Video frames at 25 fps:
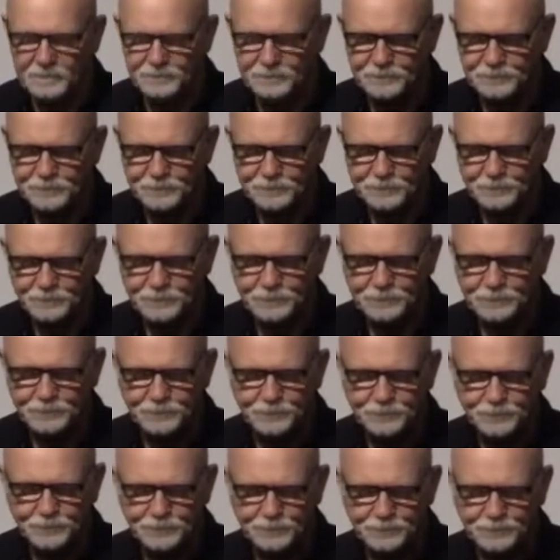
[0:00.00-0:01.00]

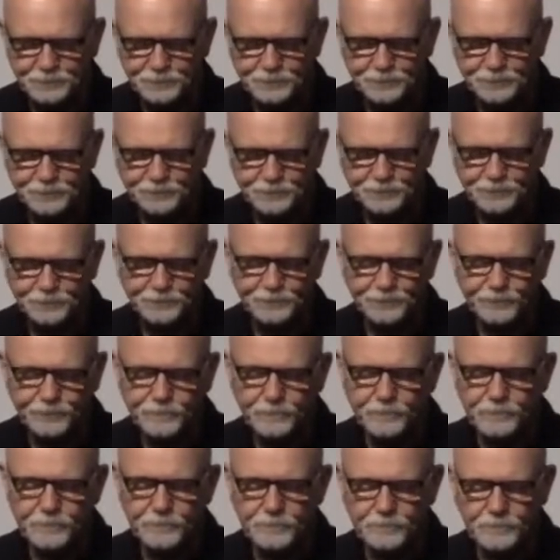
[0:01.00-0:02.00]

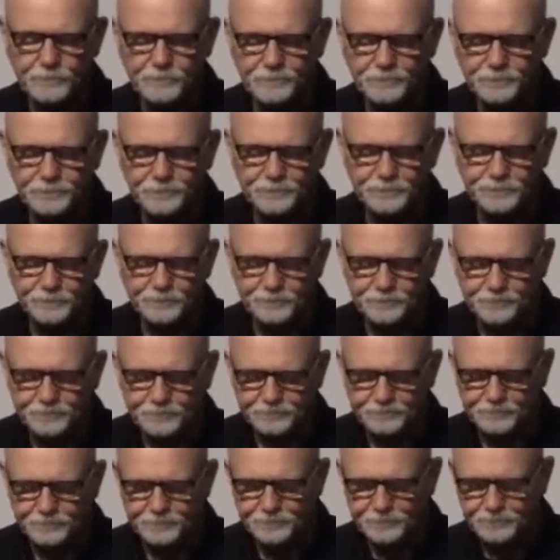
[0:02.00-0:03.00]

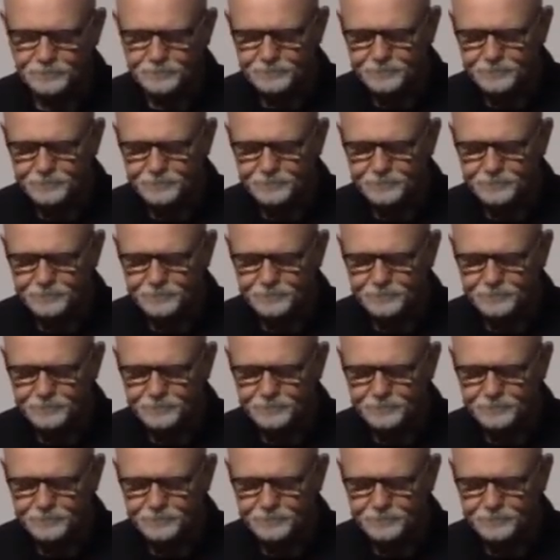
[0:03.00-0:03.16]
Nothing is said.